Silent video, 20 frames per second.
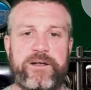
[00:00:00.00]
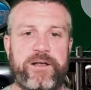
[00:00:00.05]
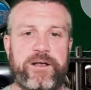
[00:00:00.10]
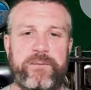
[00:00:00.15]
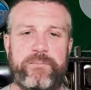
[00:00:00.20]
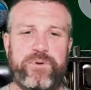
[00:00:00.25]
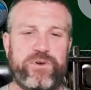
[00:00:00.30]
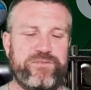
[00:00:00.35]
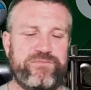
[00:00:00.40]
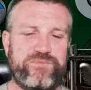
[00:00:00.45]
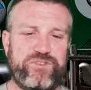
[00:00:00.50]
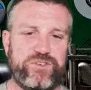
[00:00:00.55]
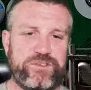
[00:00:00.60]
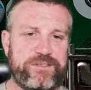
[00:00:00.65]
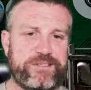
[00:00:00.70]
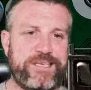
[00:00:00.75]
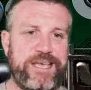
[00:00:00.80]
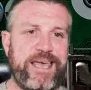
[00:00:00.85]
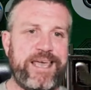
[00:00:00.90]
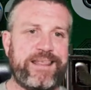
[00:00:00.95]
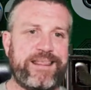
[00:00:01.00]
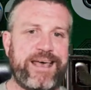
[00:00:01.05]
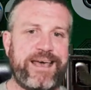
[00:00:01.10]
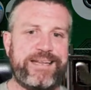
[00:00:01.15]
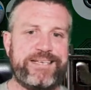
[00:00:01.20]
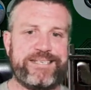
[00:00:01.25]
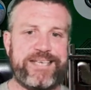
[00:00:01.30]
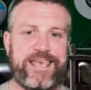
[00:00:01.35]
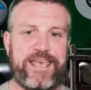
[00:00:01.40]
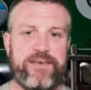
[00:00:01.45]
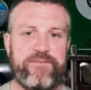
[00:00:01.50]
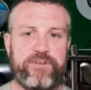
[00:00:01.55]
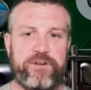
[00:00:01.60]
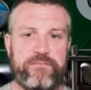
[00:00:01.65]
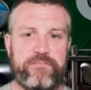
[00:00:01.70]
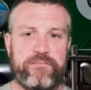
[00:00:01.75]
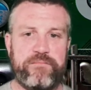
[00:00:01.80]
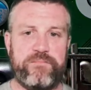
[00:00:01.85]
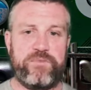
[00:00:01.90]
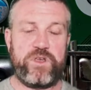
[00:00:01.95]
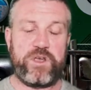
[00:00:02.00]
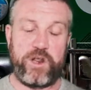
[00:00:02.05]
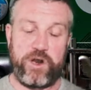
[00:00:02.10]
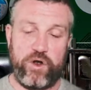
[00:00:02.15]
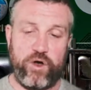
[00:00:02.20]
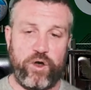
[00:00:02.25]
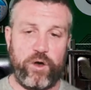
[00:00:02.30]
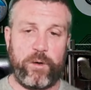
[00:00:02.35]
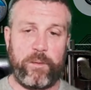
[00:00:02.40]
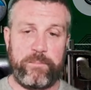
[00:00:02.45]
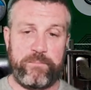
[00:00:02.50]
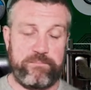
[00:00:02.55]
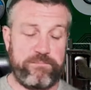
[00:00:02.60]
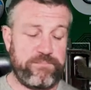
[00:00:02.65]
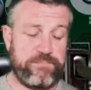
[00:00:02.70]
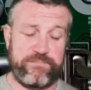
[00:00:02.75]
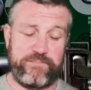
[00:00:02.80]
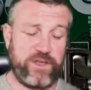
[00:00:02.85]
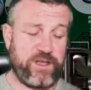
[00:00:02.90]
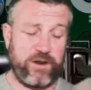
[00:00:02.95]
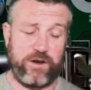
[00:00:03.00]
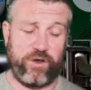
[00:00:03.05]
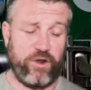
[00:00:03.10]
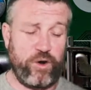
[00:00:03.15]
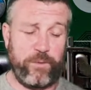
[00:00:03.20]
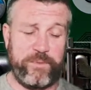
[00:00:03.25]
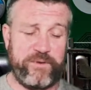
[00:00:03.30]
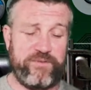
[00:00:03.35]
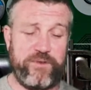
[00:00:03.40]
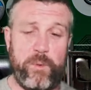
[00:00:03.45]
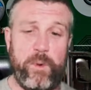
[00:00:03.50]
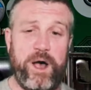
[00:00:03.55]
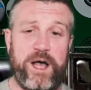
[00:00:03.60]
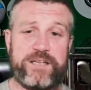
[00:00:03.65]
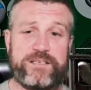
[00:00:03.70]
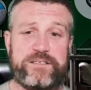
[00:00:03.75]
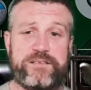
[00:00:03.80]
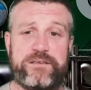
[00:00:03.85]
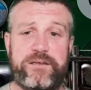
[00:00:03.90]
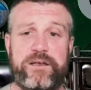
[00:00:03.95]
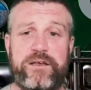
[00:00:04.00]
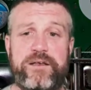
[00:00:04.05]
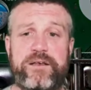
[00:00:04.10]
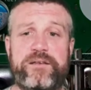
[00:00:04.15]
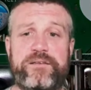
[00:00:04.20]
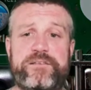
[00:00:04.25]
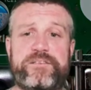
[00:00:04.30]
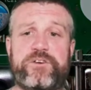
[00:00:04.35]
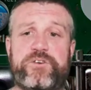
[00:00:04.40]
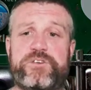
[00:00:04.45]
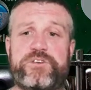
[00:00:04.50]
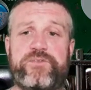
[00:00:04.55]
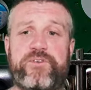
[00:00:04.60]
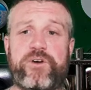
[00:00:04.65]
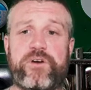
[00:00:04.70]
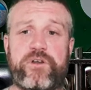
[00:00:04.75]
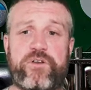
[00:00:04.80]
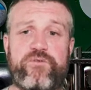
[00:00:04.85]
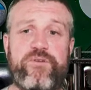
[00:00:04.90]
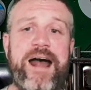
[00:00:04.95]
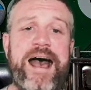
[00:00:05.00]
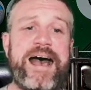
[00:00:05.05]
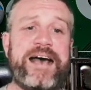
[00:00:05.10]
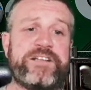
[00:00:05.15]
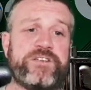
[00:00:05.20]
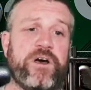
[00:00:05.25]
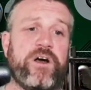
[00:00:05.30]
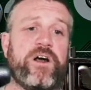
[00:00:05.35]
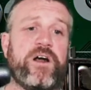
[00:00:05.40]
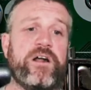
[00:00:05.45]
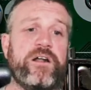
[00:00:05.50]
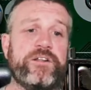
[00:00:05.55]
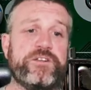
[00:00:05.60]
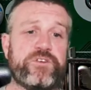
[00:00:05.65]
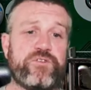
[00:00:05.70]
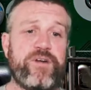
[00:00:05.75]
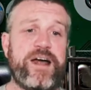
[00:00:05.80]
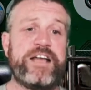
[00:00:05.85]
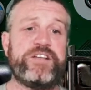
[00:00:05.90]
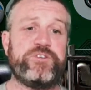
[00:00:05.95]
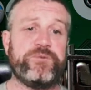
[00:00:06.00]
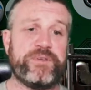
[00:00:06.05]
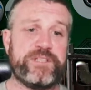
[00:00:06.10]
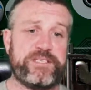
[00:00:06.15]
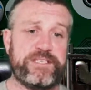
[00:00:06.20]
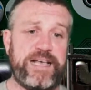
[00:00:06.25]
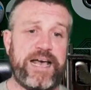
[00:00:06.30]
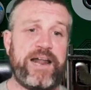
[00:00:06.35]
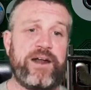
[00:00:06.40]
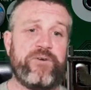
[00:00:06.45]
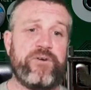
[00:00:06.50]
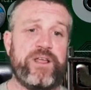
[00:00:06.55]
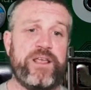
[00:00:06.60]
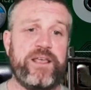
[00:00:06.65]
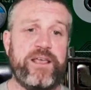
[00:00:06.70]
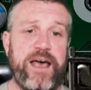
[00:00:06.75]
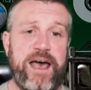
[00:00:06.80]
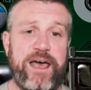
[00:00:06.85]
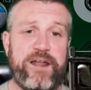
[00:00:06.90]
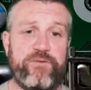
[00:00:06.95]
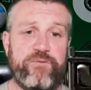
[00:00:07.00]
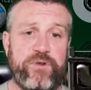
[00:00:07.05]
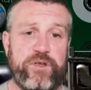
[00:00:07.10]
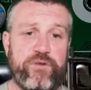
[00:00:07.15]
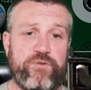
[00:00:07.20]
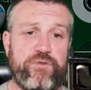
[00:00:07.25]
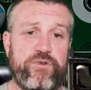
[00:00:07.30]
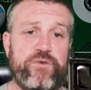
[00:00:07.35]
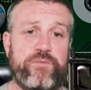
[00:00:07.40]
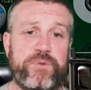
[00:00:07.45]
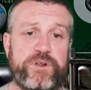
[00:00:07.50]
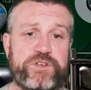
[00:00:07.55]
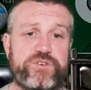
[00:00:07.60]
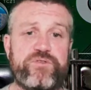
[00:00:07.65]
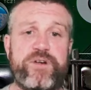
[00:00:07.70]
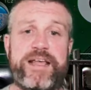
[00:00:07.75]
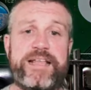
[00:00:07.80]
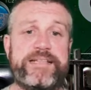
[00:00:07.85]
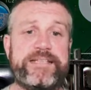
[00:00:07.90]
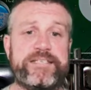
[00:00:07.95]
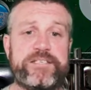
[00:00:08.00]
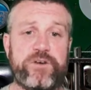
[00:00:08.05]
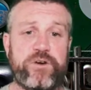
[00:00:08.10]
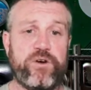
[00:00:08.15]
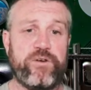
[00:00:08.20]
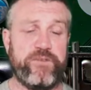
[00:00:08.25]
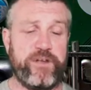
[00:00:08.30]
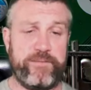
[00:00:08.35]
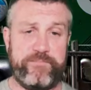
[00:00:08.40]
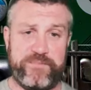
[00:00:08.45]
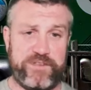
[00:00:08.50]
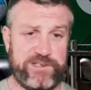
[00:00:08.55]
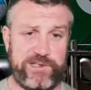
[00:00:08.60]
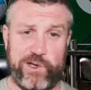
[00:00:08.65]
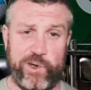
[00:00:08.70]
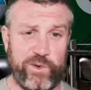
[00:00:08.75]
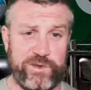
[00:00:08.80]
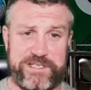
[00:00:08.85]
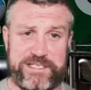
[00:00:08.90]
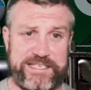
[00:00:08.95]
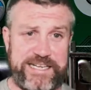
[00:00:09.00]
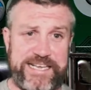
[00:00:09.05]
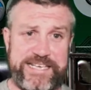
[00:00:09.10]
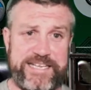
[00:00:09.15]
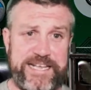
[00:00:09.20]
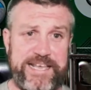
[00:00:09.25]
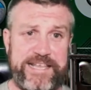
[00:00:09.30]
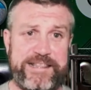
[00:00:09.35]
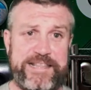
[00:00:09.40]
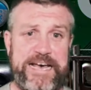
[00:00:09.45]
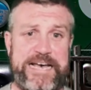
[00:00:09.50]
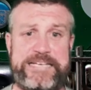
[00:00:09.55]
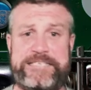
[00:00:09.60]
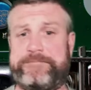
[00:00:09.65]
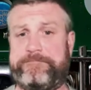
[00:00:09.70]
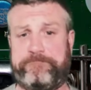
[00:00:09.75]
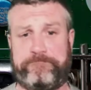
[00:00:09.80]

But just take that as a given. You can look it up if you want. Search for Grad Ireland graduate salary and recruitment trend survey. There's loads of data in that.